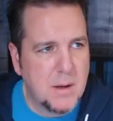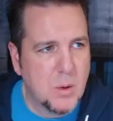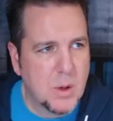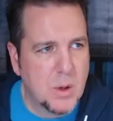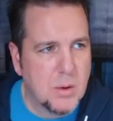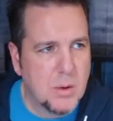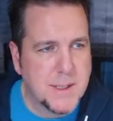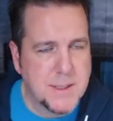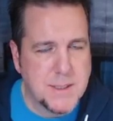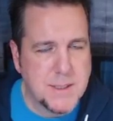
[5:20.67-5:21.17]
We're
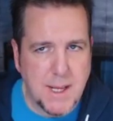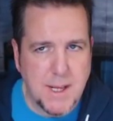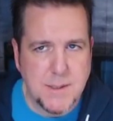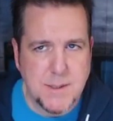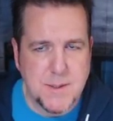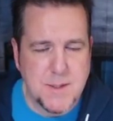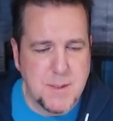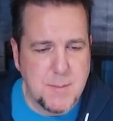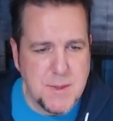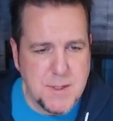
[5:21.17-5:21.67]
going to get
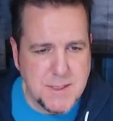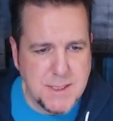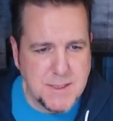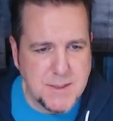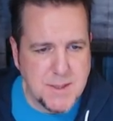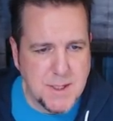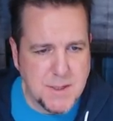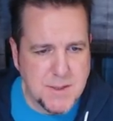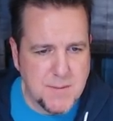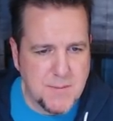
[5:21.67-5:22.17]
into some of the
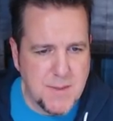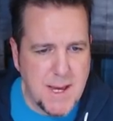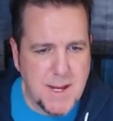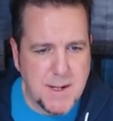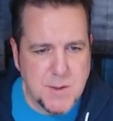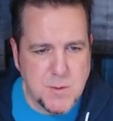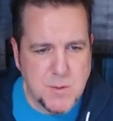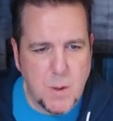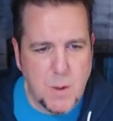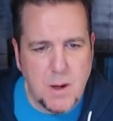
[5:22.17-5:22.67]
details of that
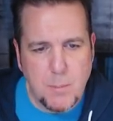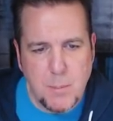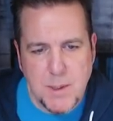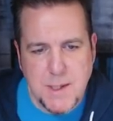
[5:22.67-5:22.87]
as well.